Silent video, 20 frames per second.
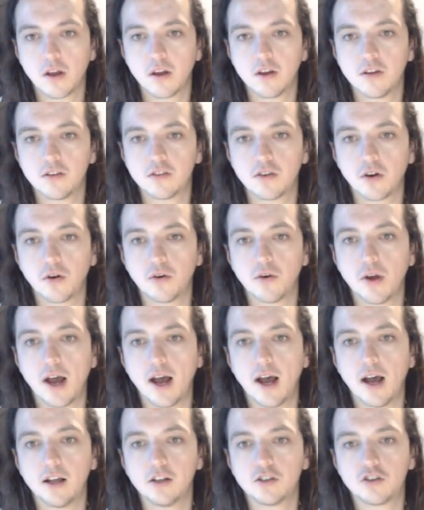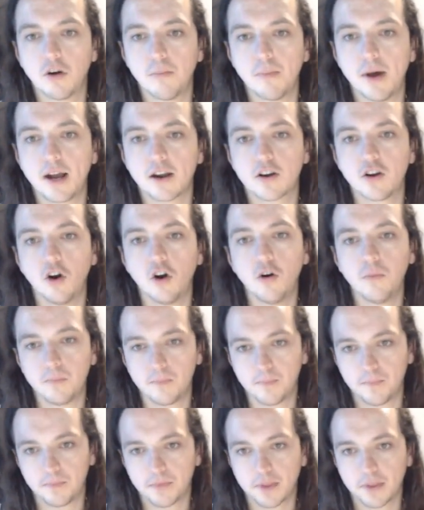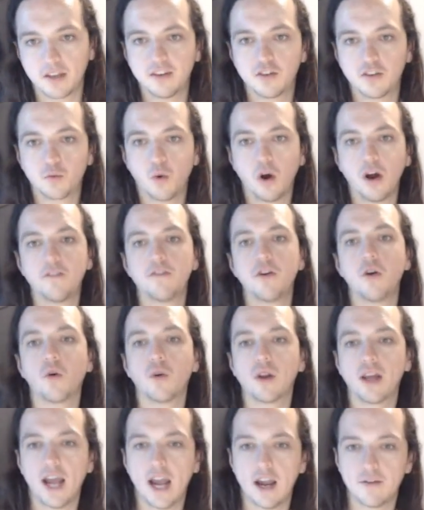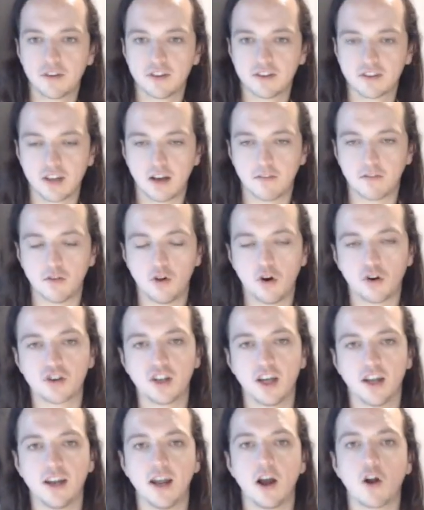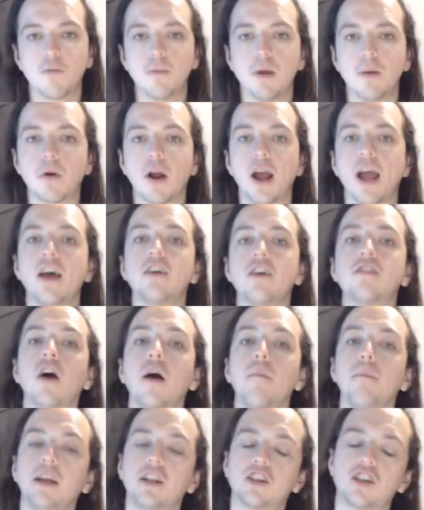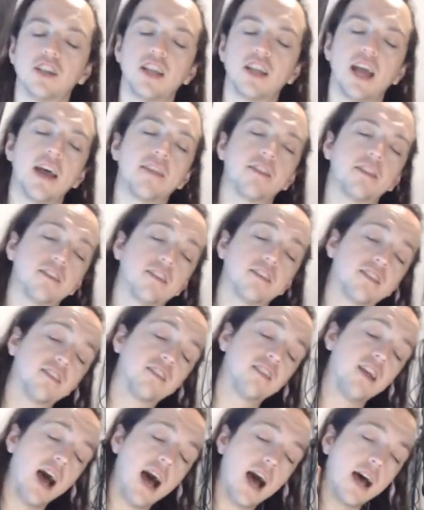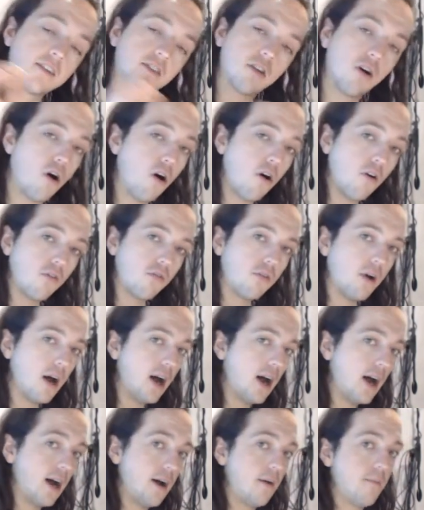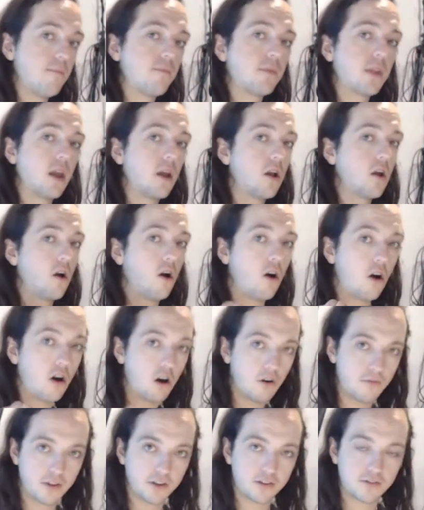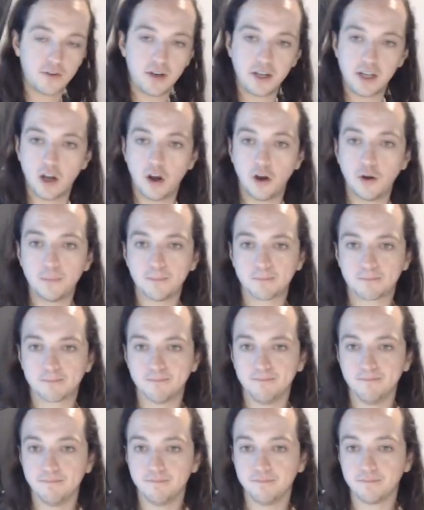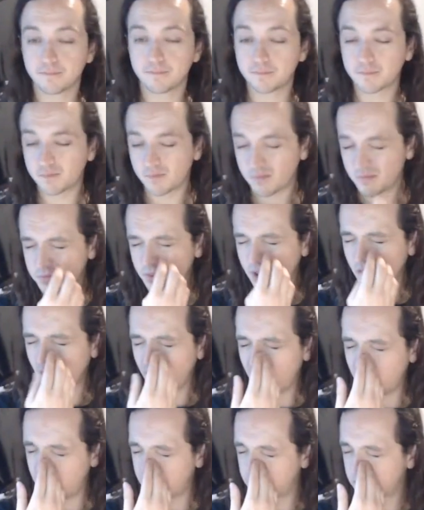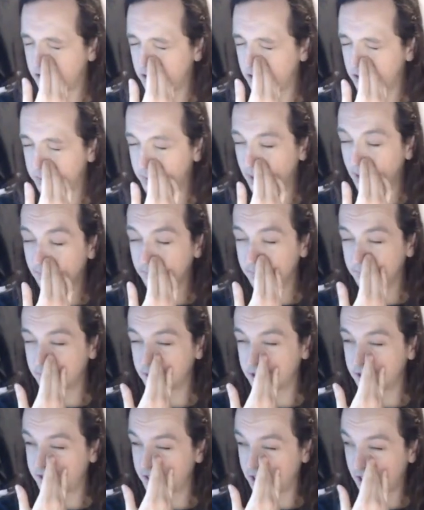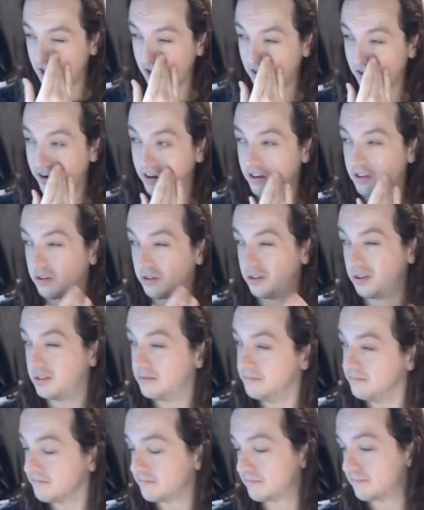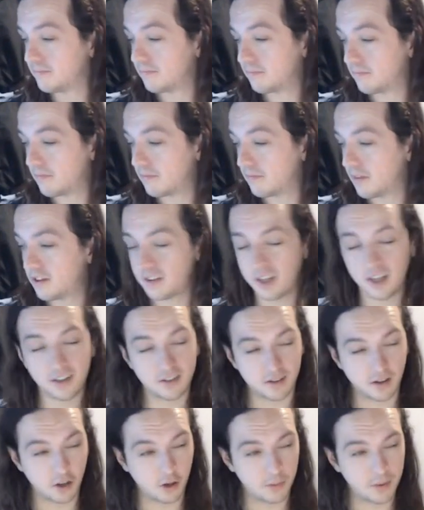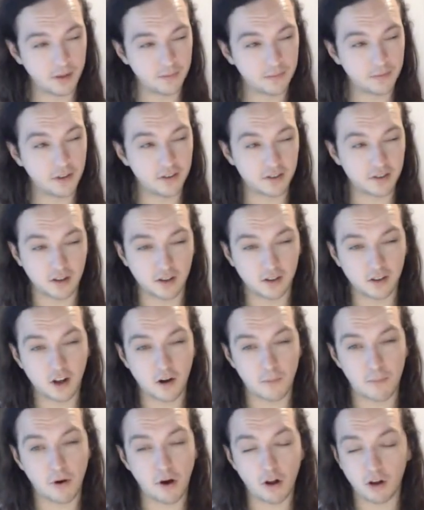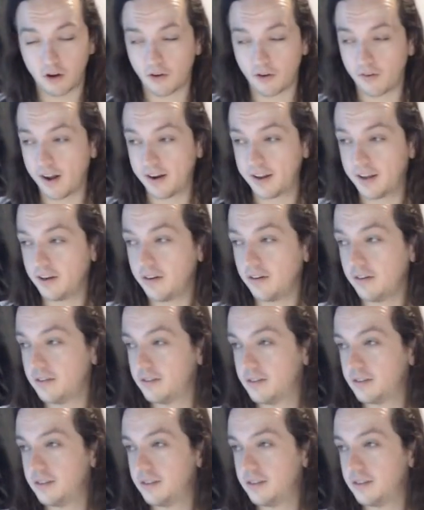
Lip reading: So John Mark Cole says, what if you already have this stuff locked in? Now remember, as I mentioned at the start of this video, oh, excuse me, I feel like I'm going to sneeze a little bit. There's a lot of pollen around here.